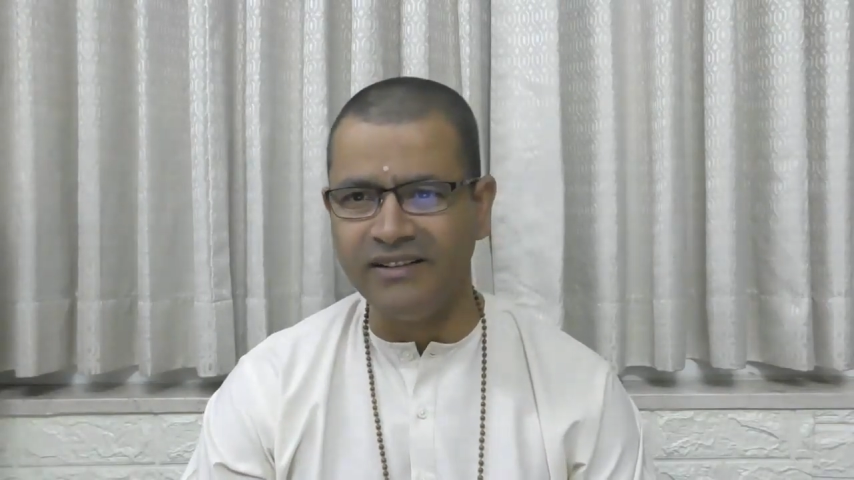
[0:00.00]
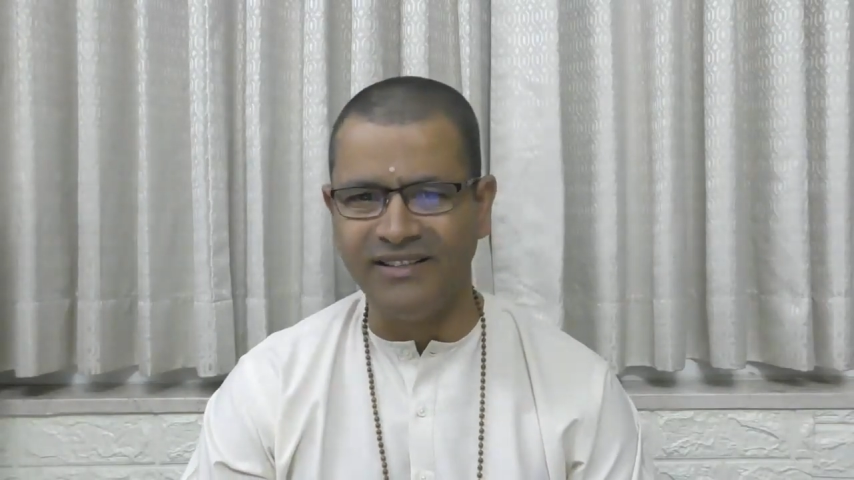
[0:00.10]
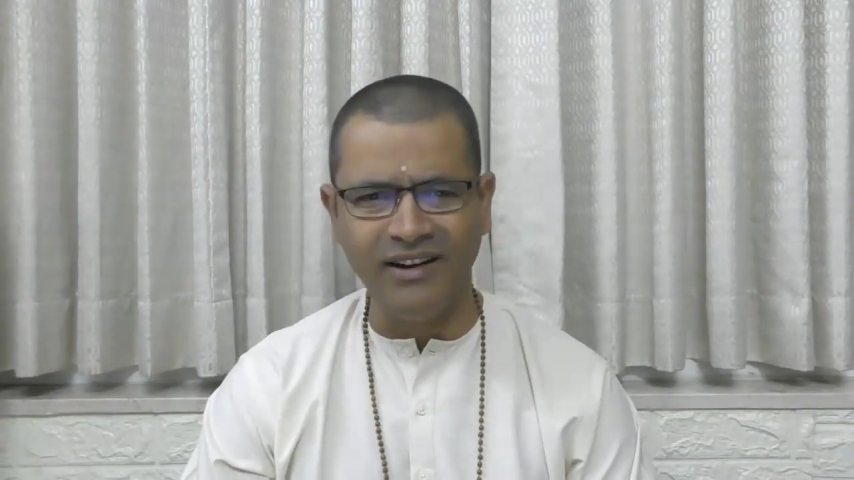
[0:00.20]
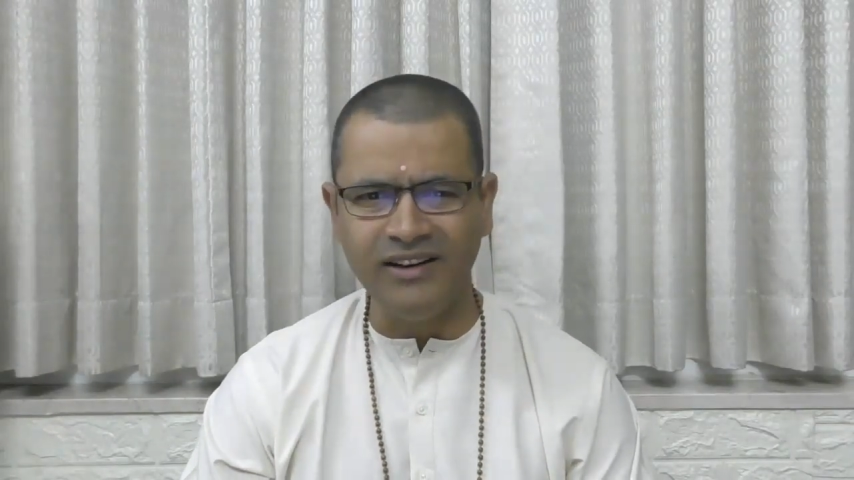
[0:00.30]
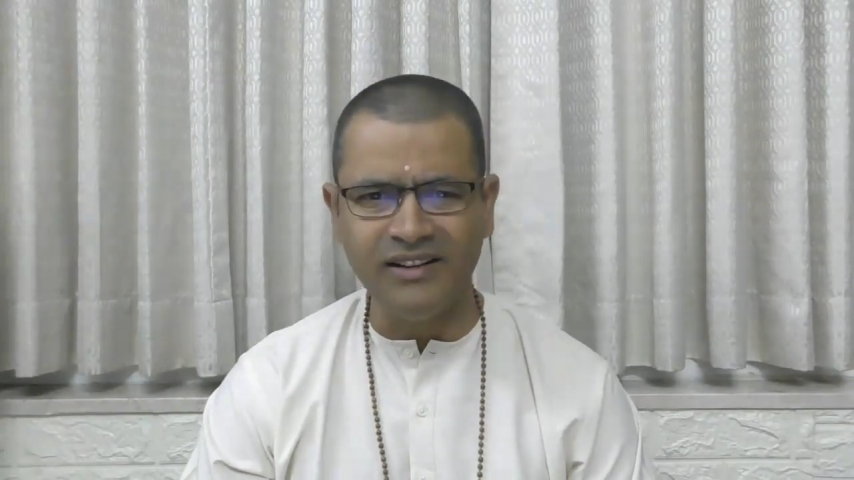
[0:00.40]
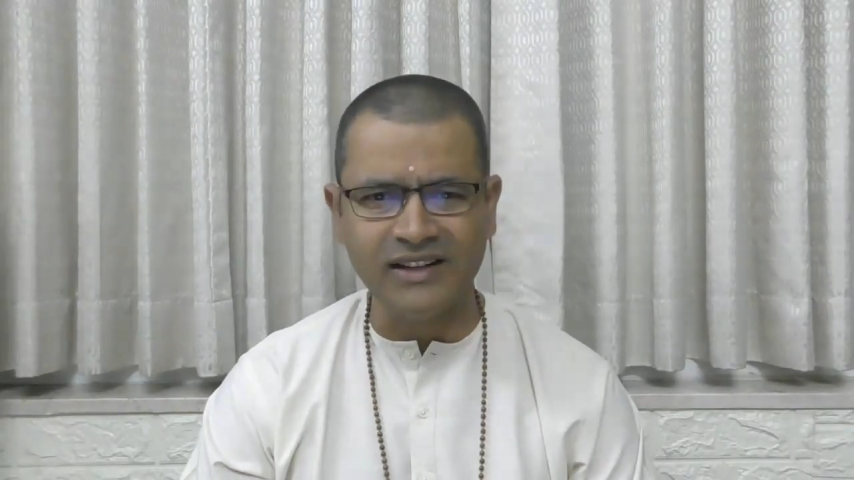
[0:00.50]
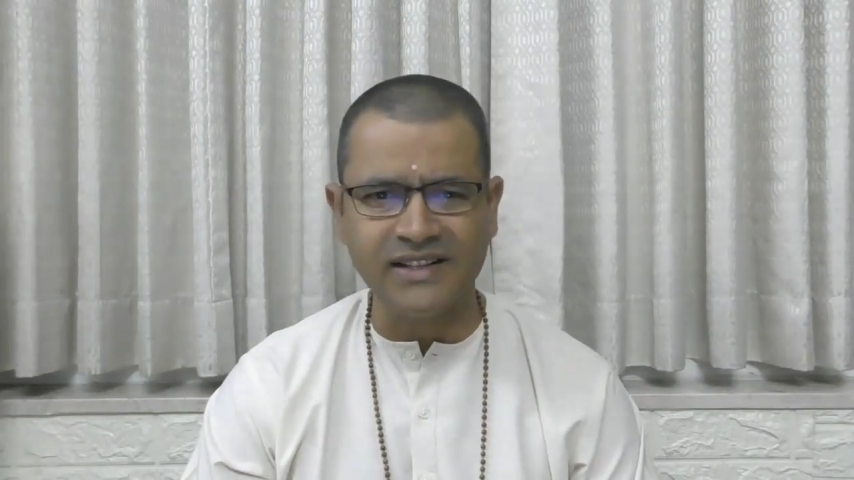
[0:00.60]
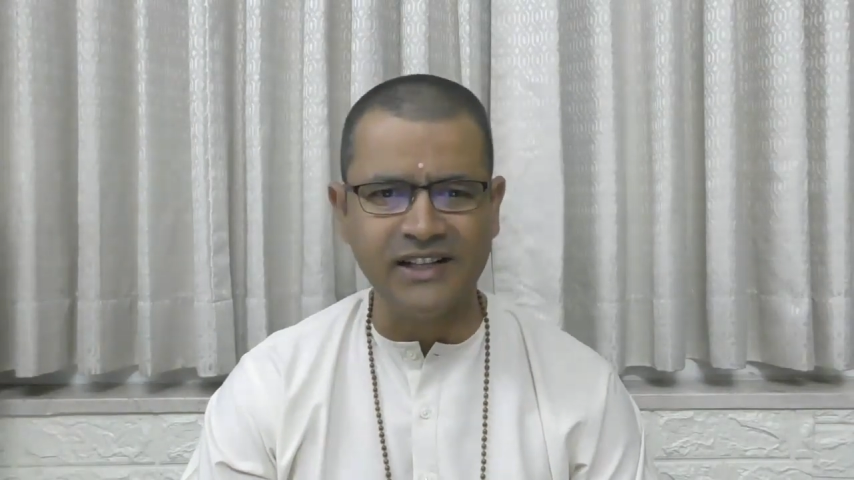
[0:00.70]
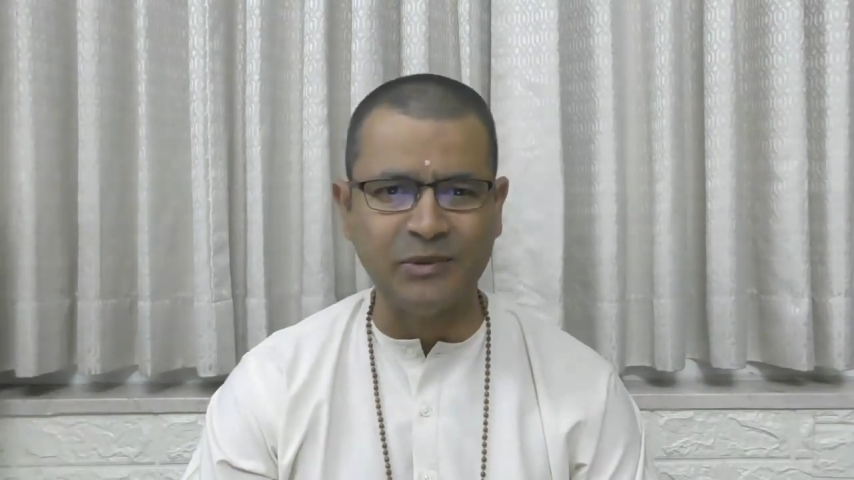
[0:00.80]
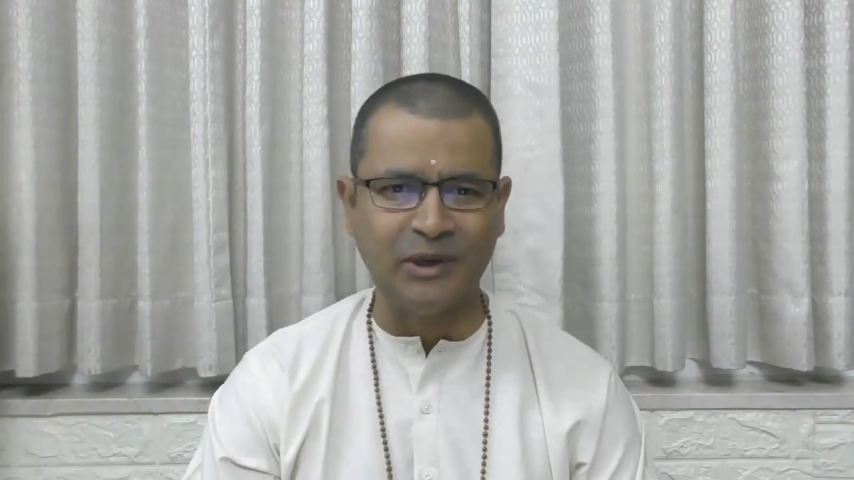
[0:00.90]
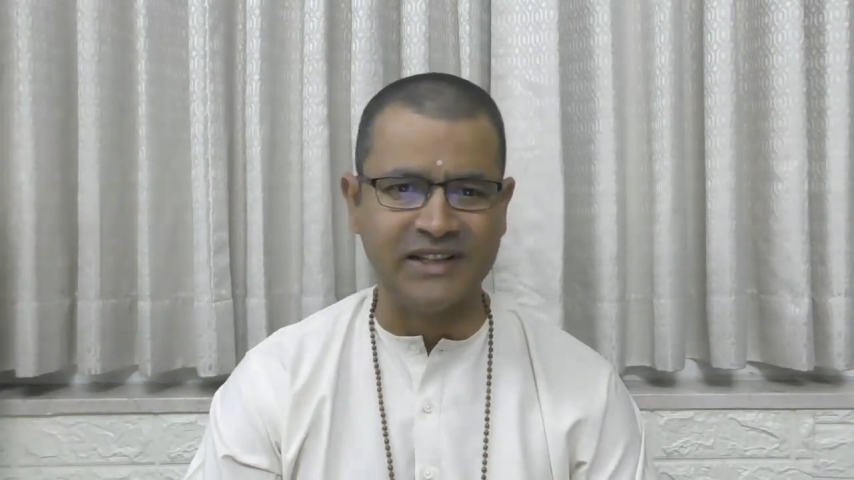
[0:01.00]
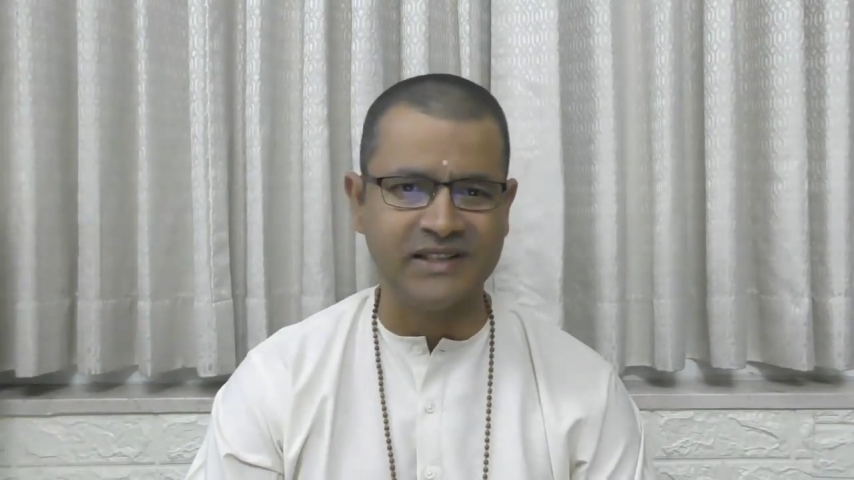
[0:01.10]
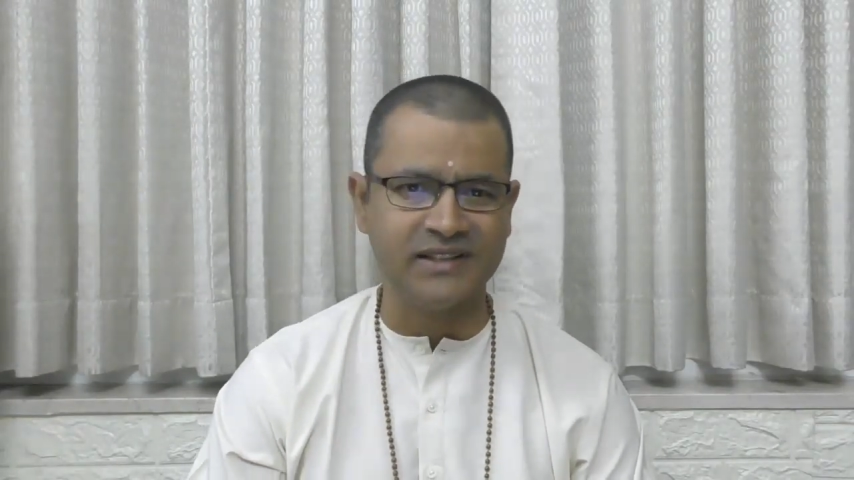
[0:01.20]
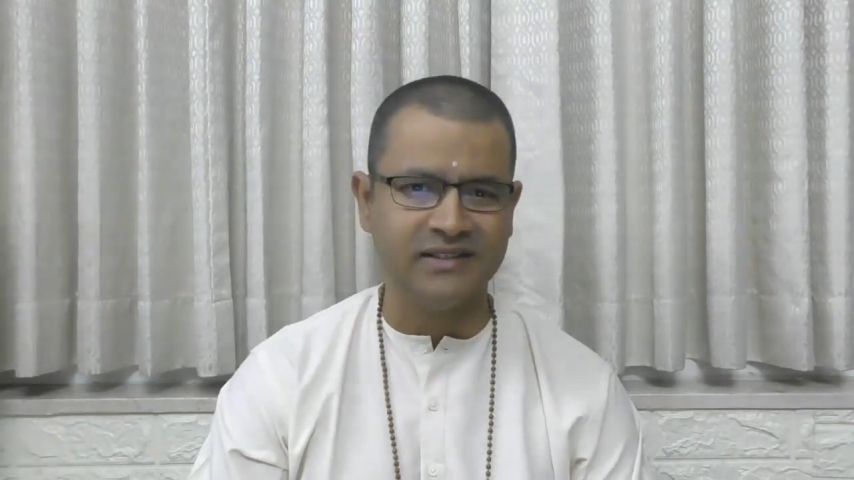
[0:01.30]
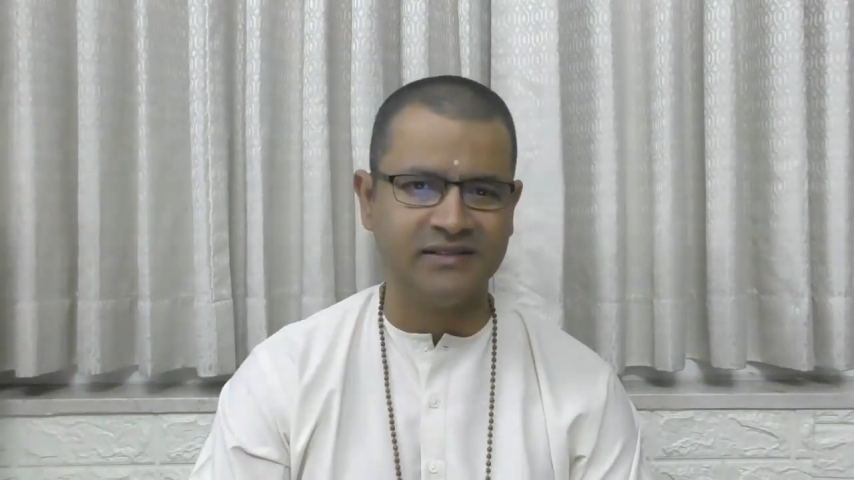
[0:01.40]
Not in that sense,
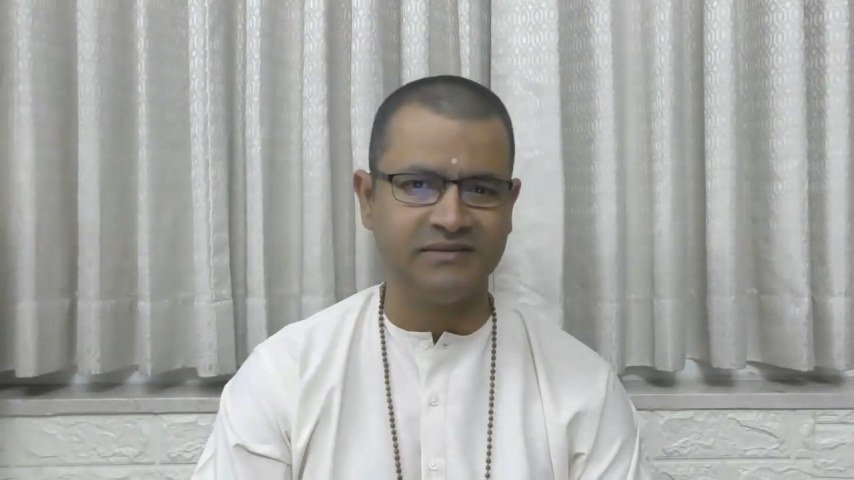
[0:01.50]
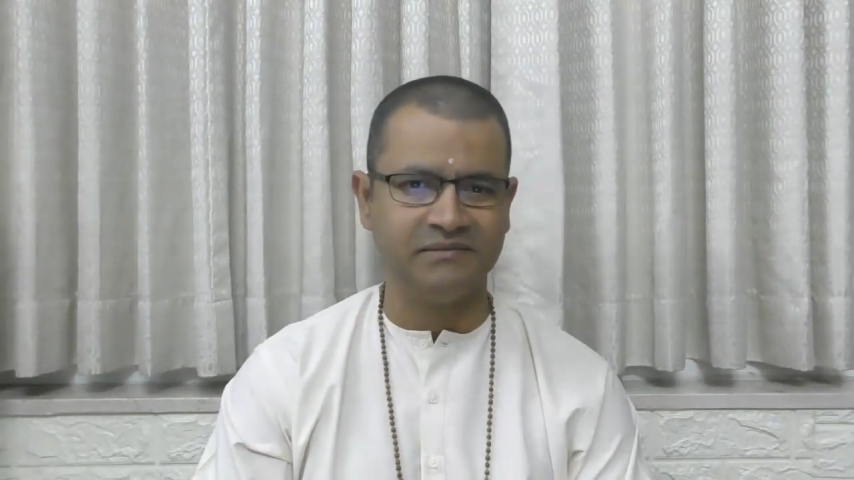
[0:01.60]
please.